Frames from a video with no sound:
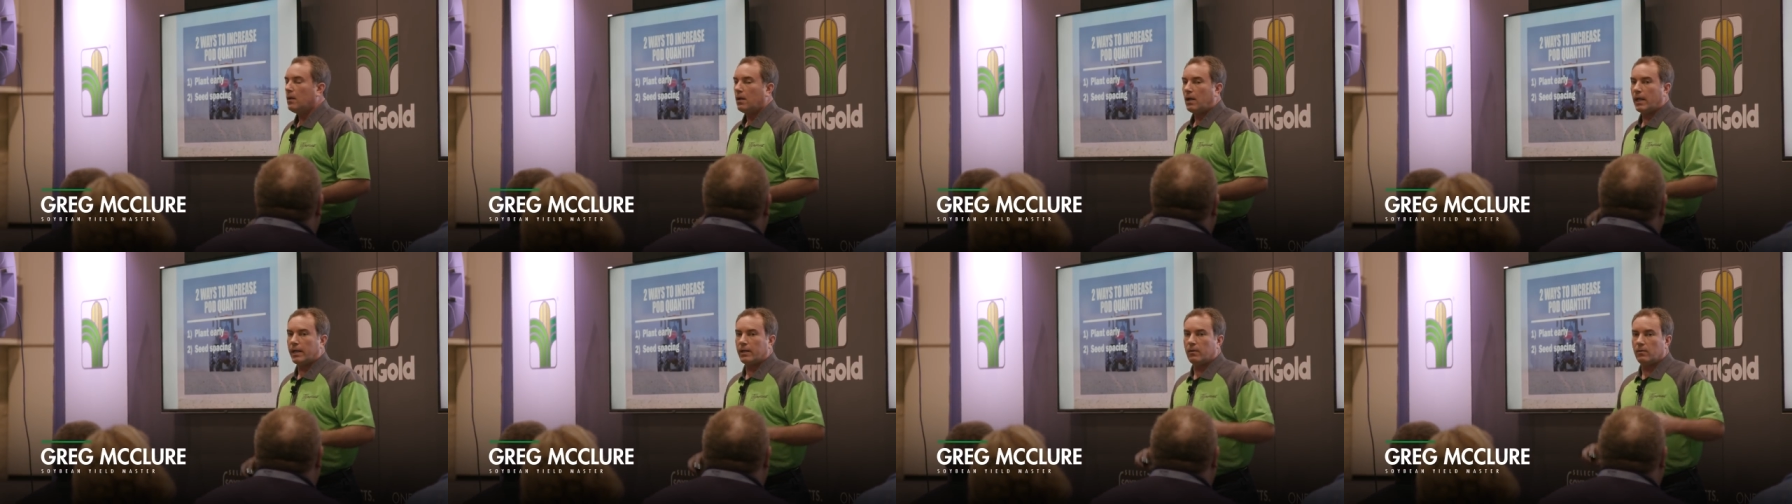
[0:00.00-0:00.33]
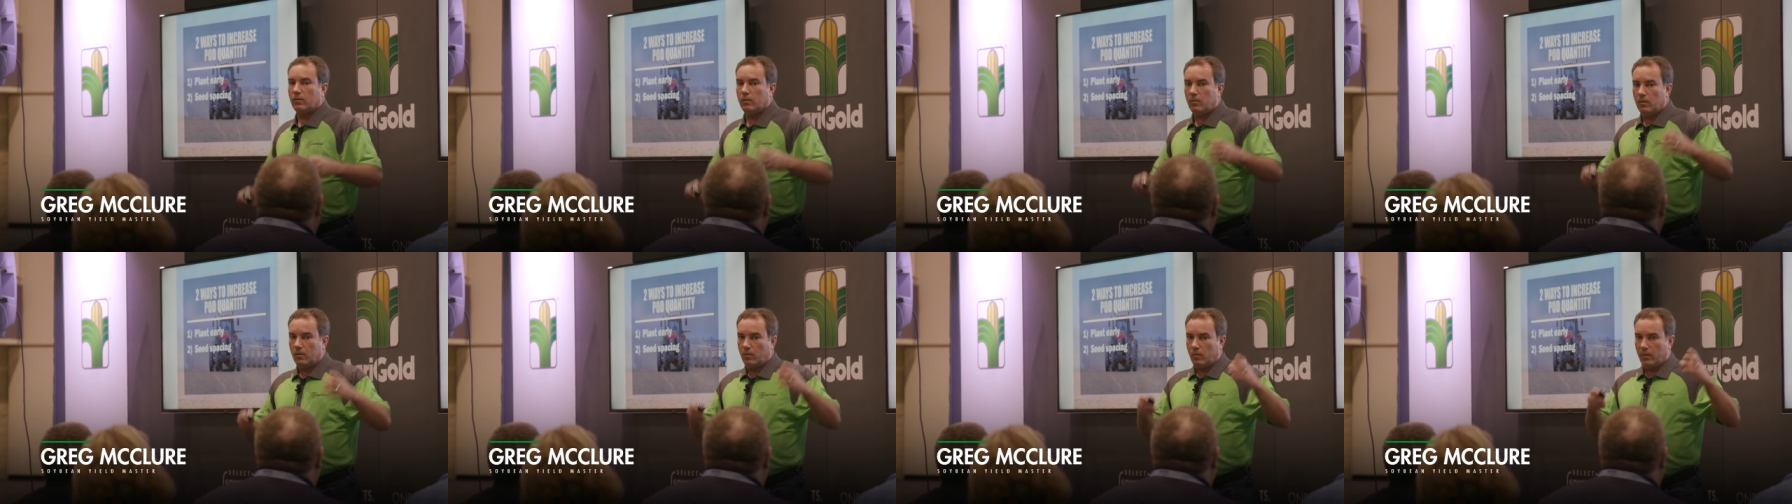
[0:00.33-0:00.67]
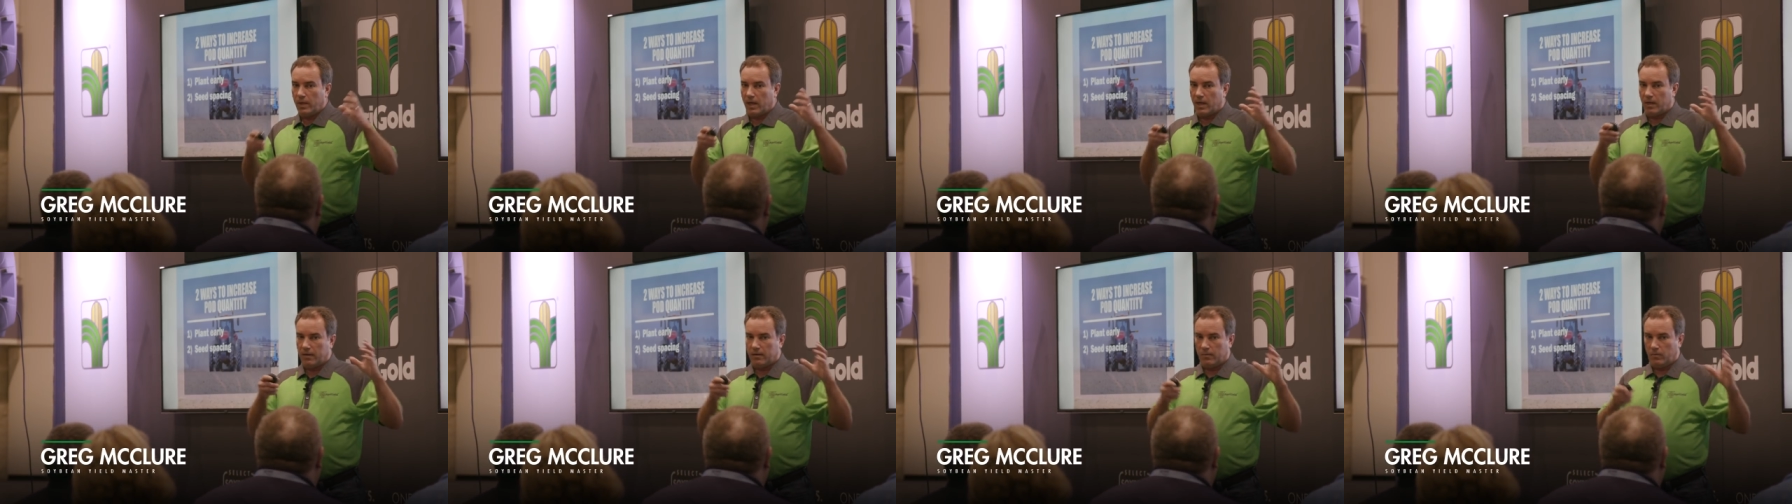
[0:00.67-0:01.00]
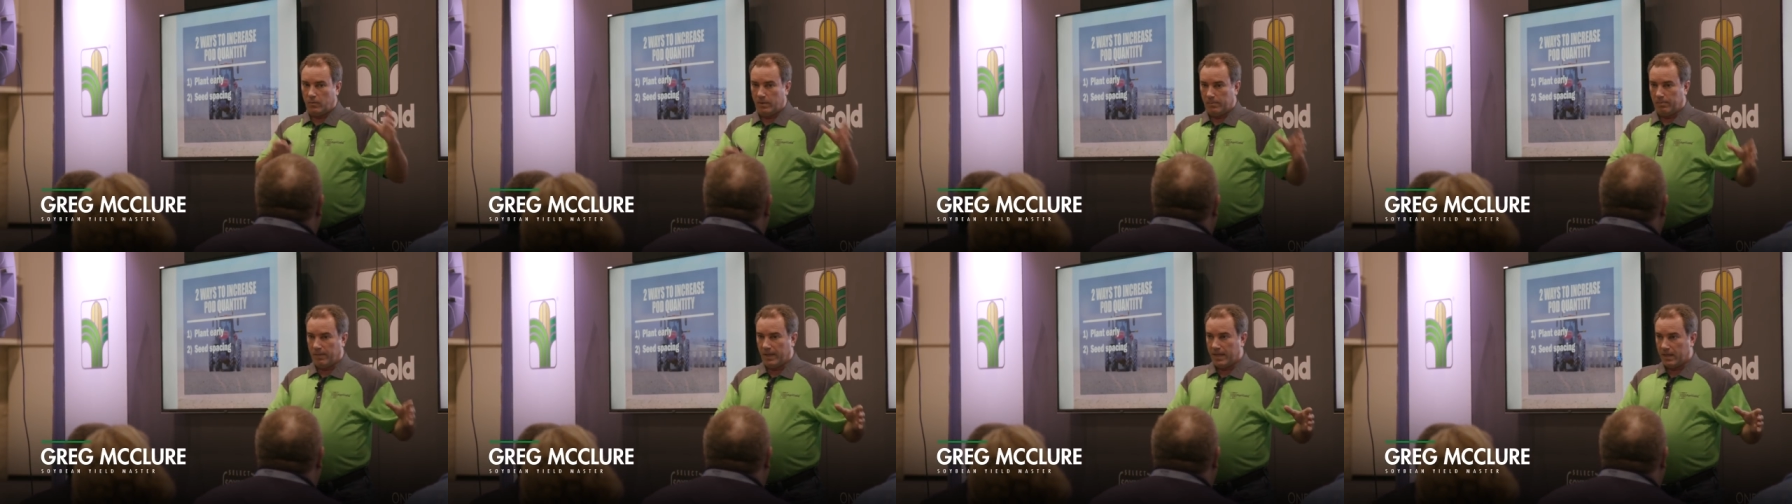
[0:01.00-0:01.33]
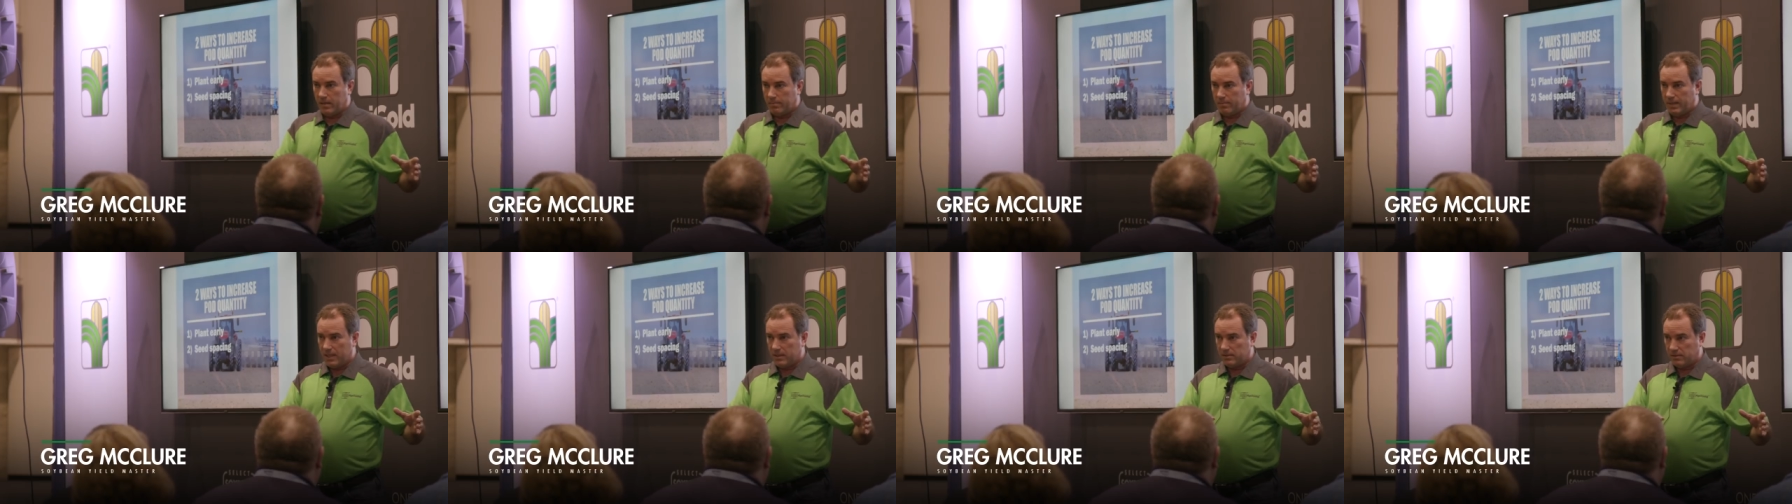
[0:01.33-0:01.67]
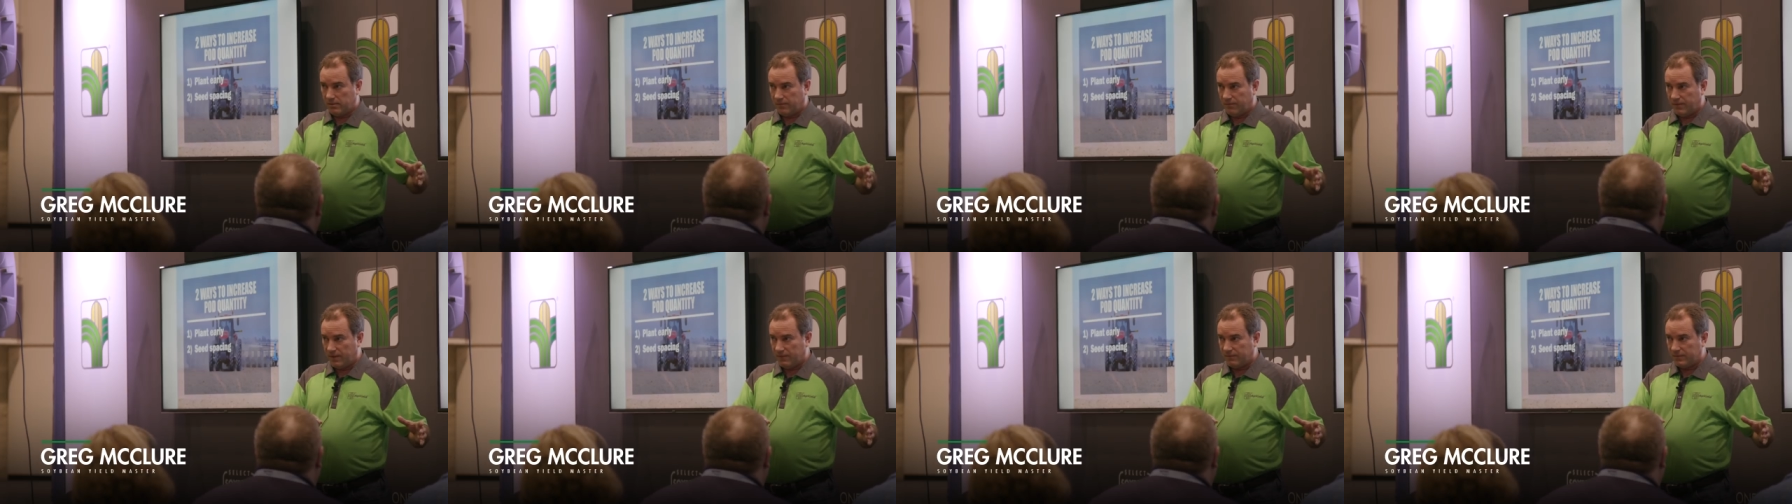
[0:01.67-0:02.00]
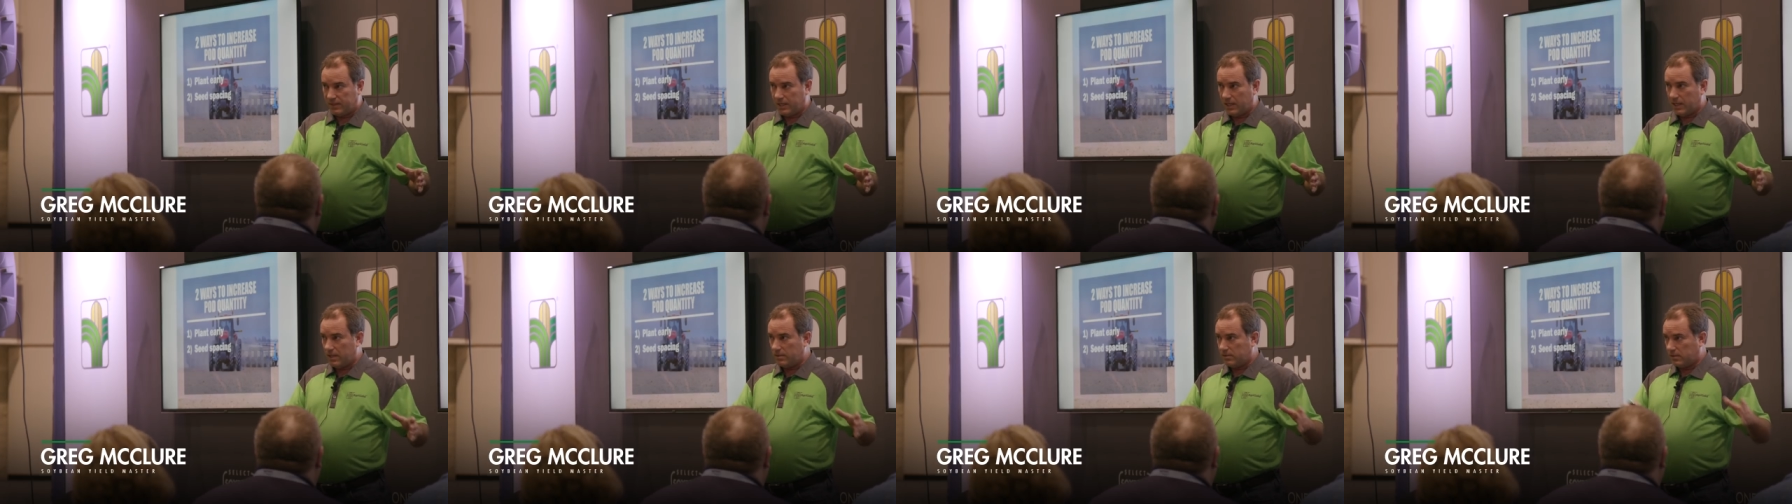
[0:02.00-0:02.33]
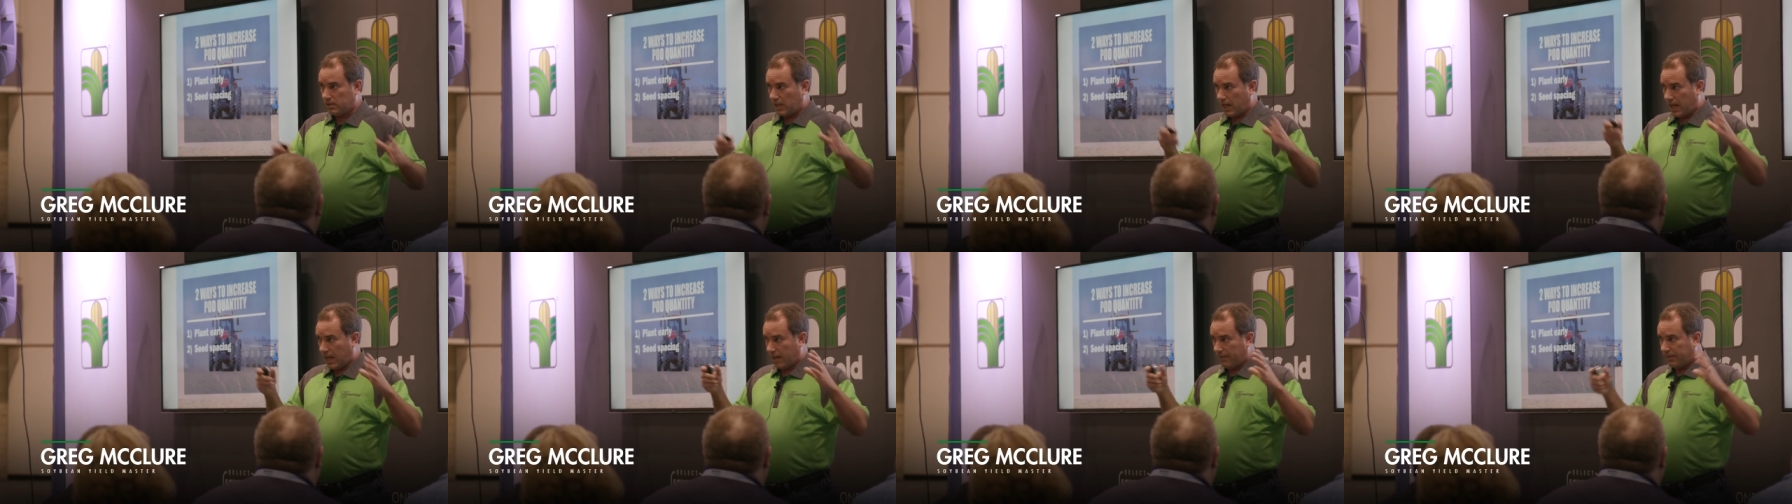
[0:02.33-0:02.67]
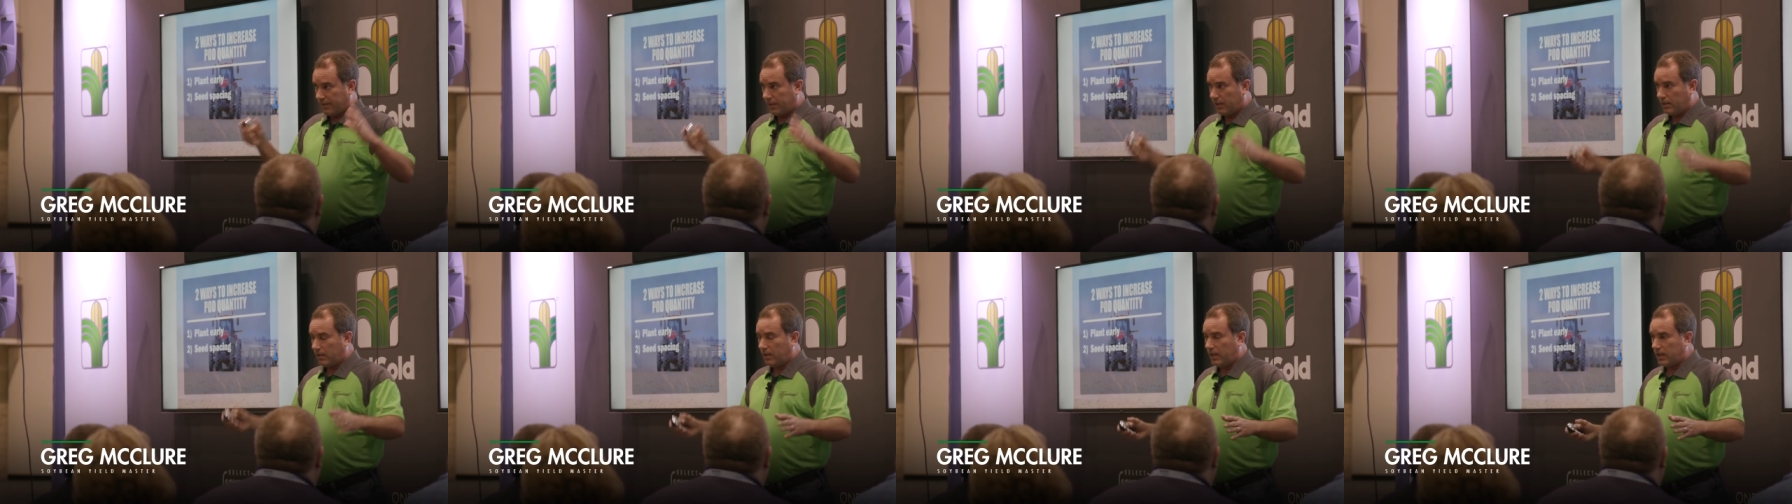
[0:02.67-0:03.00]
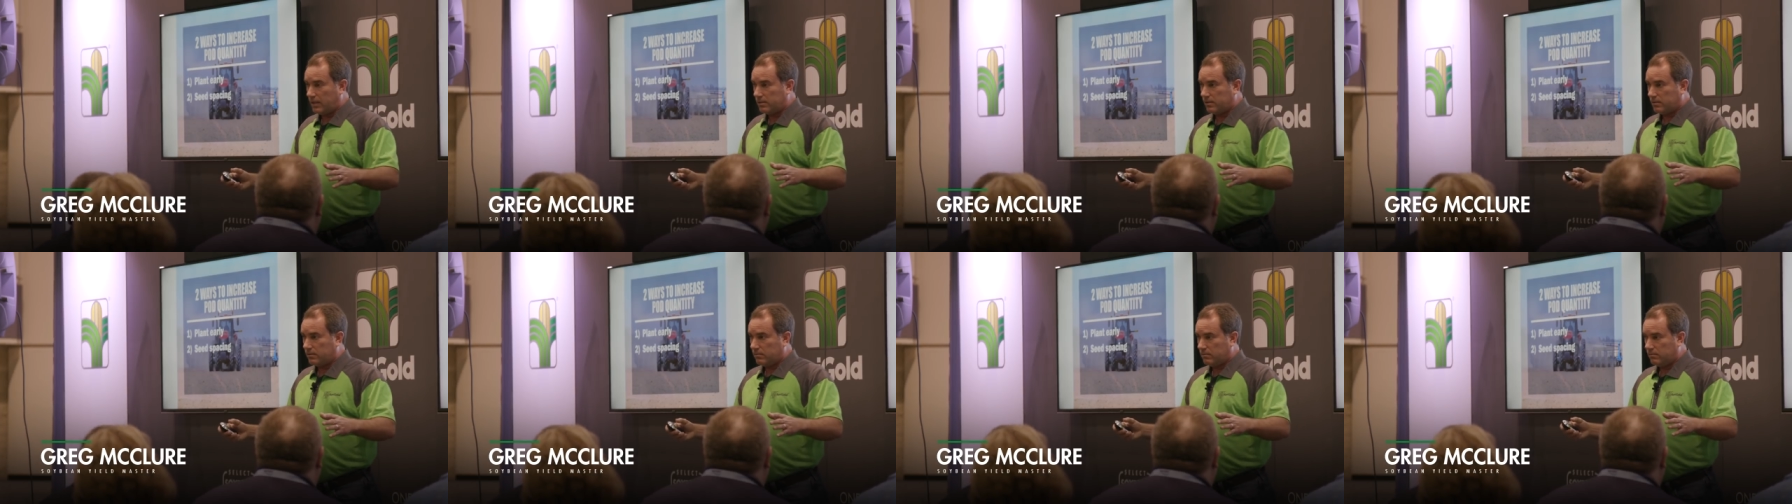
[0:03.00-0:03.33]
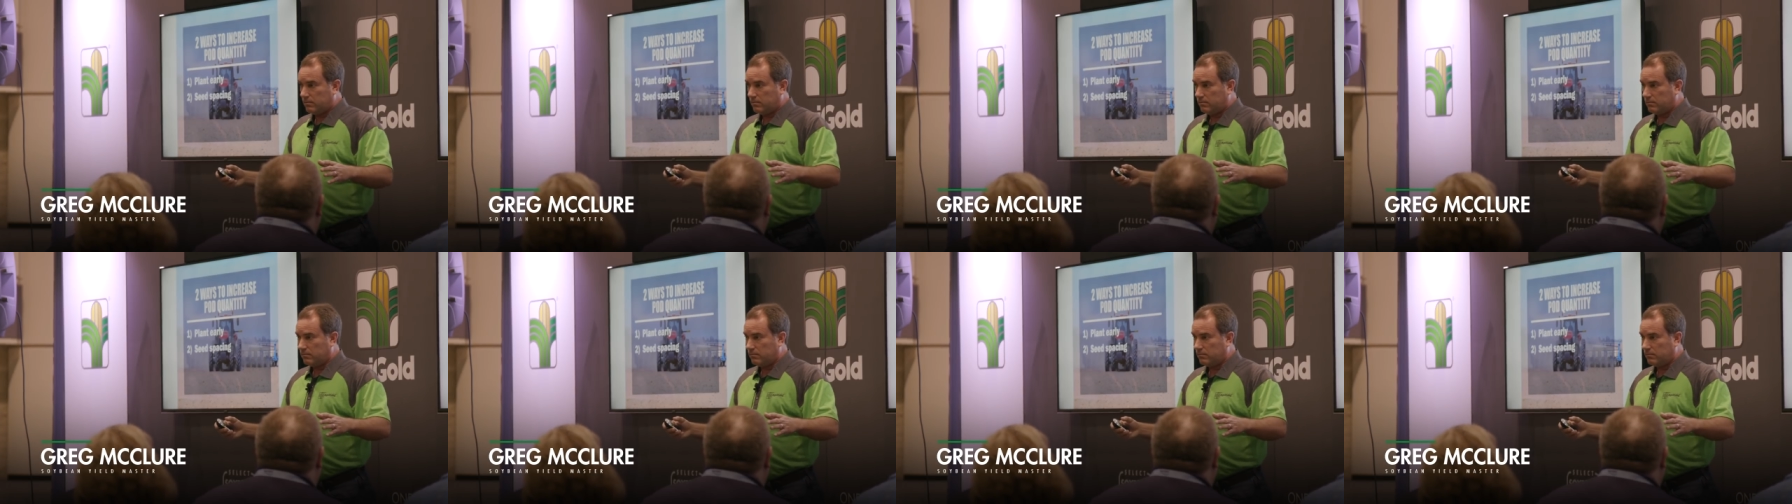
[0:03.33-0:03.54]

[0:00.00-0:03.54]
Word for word: Like, we planted beans in 15s and 30s,